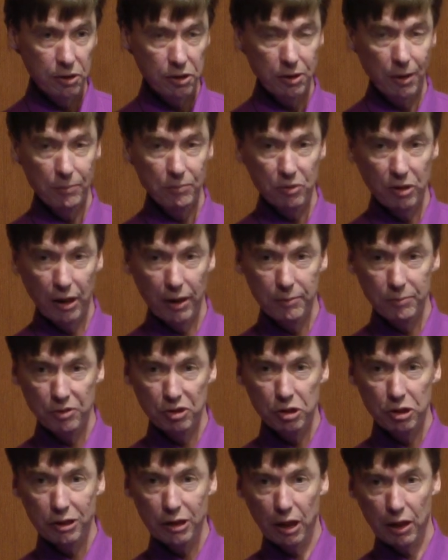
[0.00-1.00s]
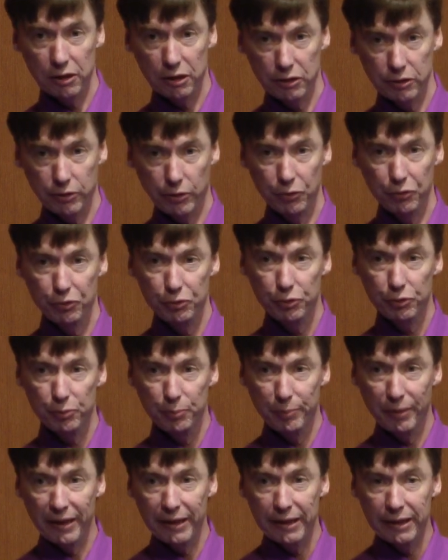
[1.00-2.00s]
Sometimes you gotta go
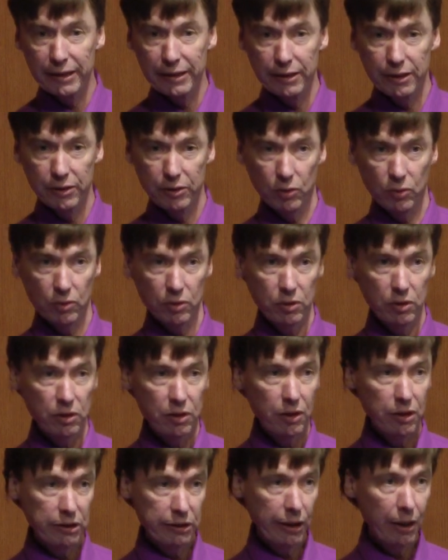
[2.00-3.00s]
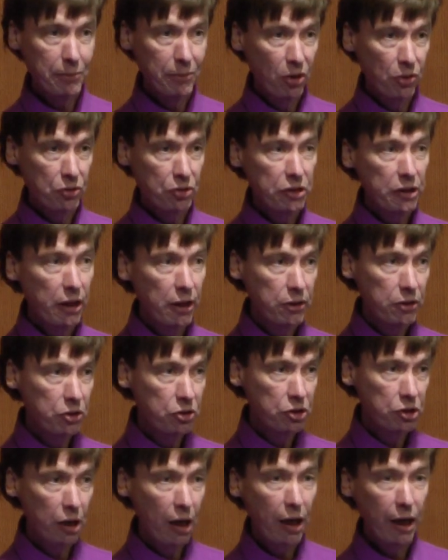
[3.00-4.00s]
through pain in order to come out the
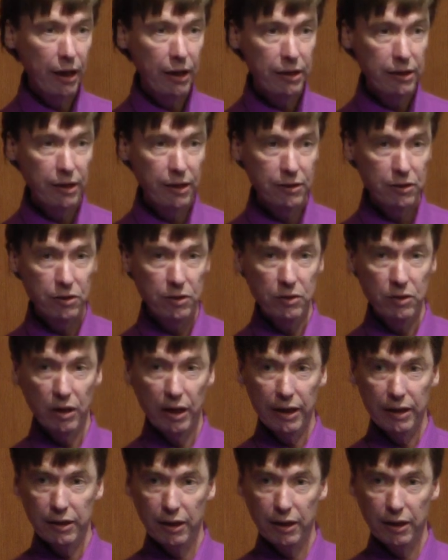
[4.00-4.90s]
other side and